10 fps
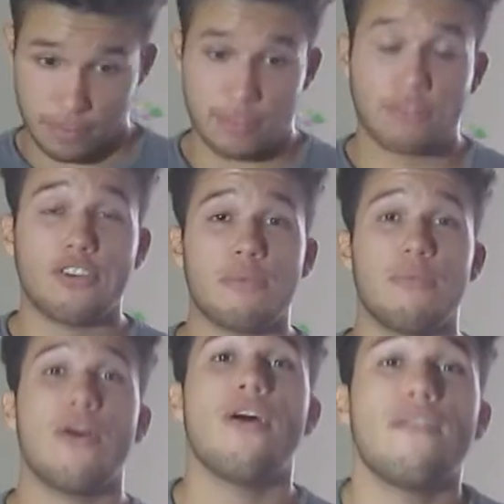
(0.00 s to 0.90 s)
for
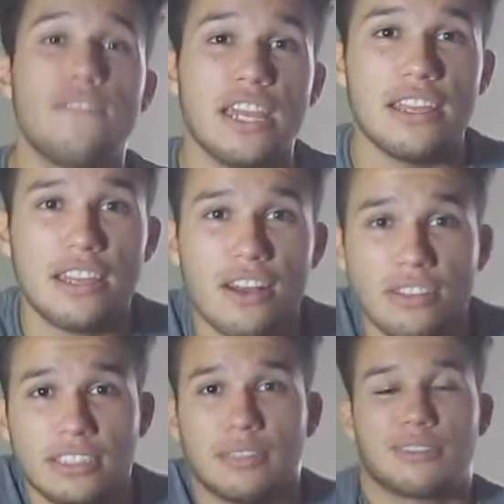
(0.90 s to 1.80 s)
more videos,
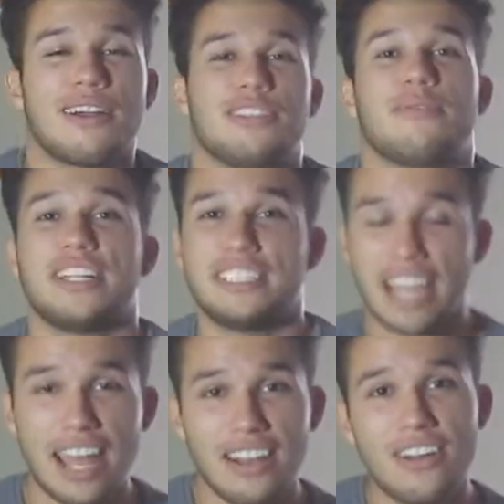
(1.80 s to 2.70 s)
subscribe to my
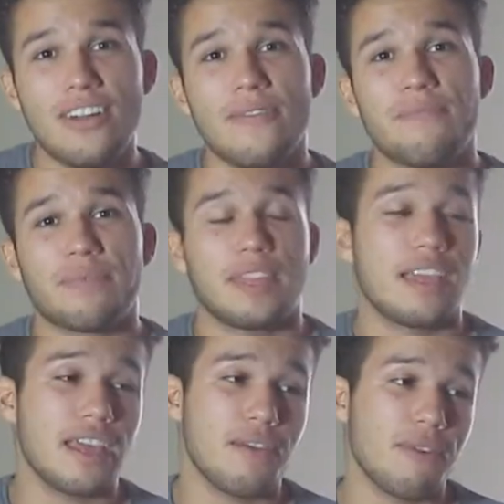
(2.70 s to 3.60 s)
channel.
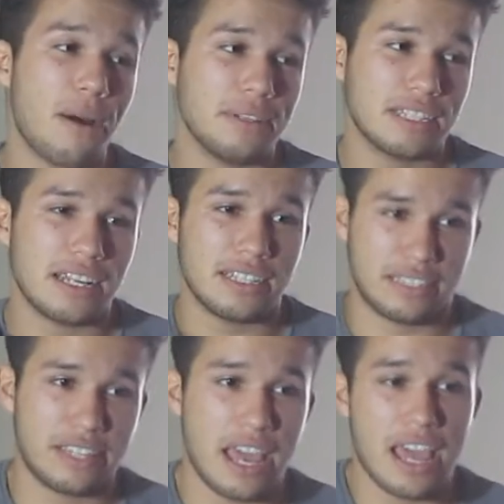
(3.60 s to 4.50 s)
And what I was gonna
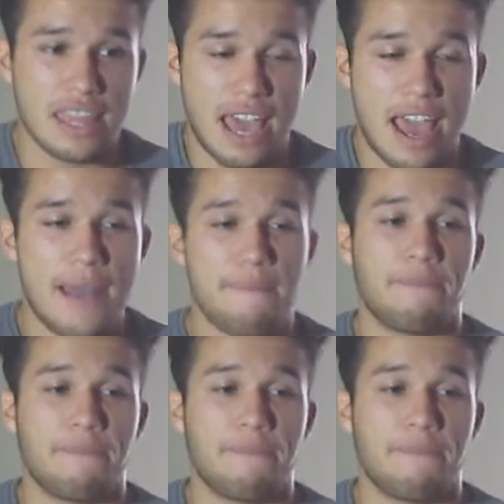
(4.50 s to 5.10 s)
say that